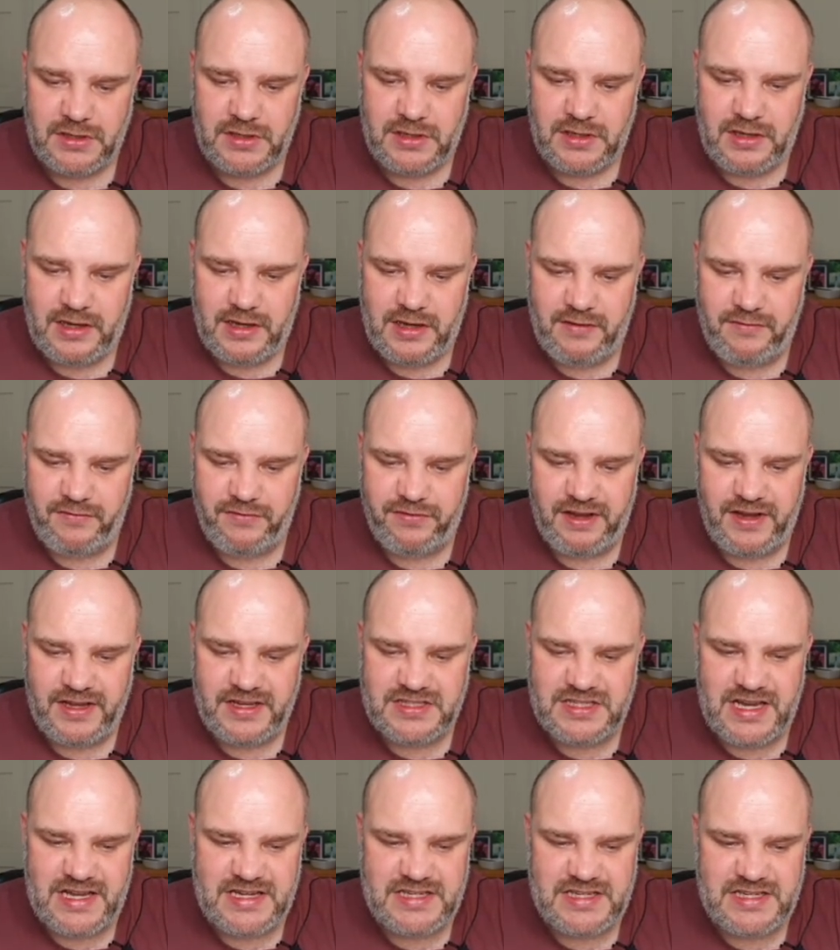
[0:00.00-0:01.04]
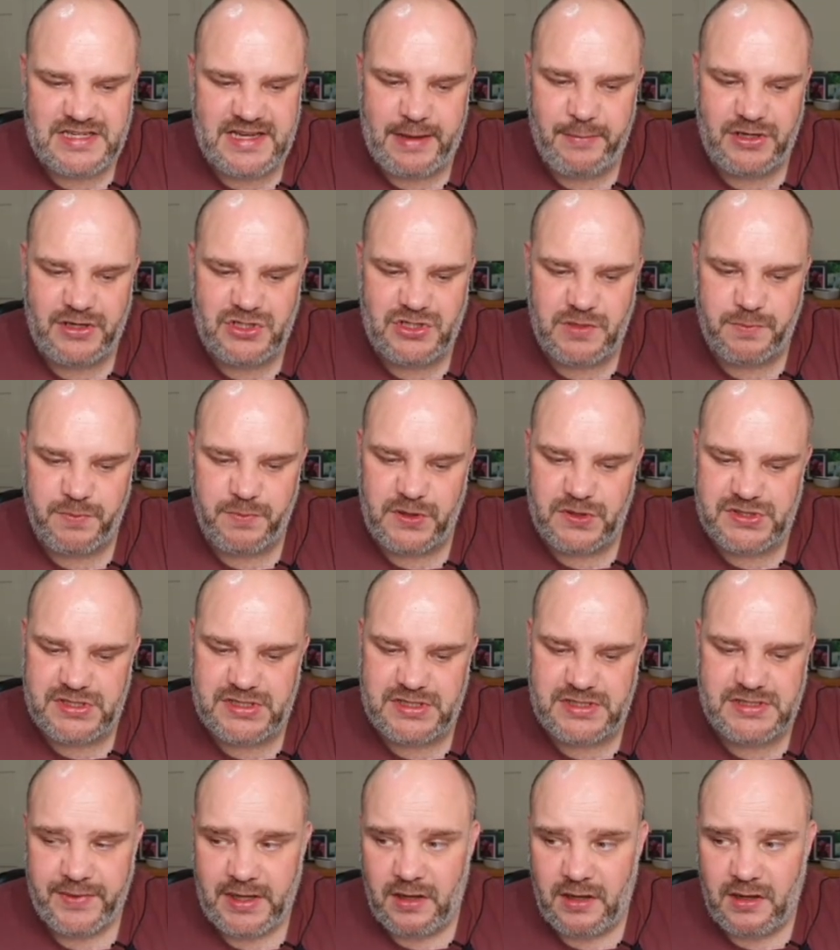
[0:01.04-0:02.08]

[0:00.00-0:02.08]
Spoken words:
Inflicts less damage to bosses.